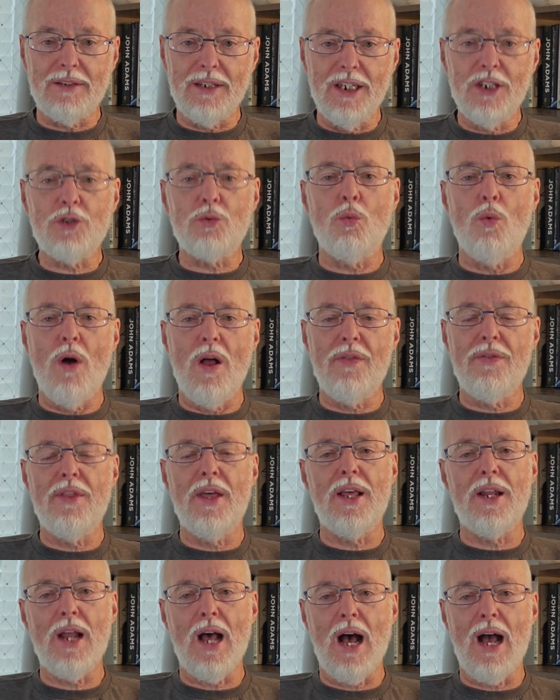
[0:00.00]
He's one
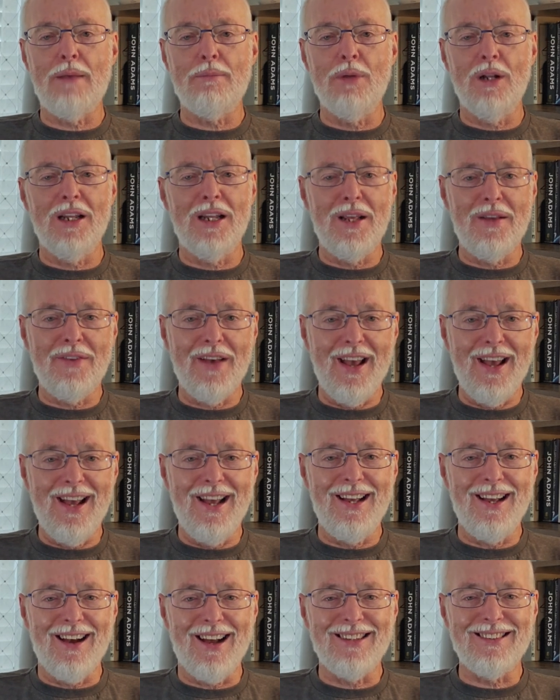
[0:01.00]
that I believe,
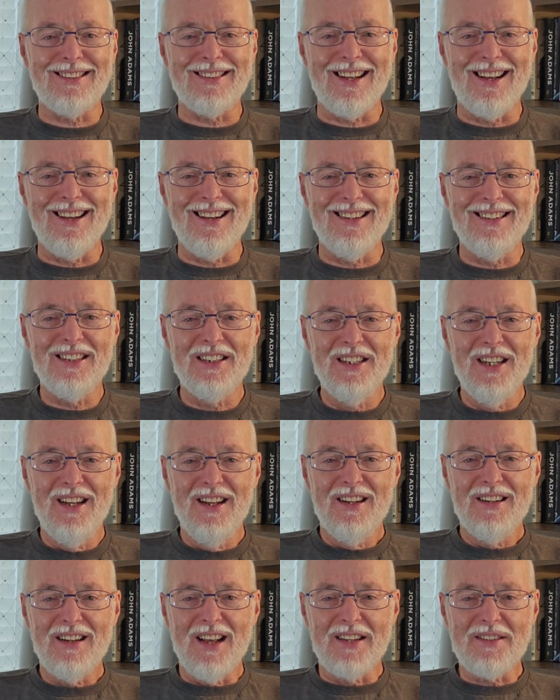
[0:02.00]
hey Isaiah,
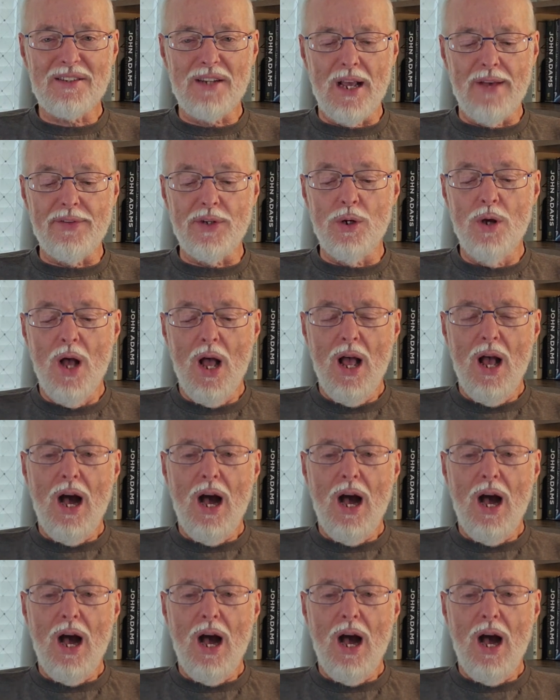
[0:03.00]
nice to have you.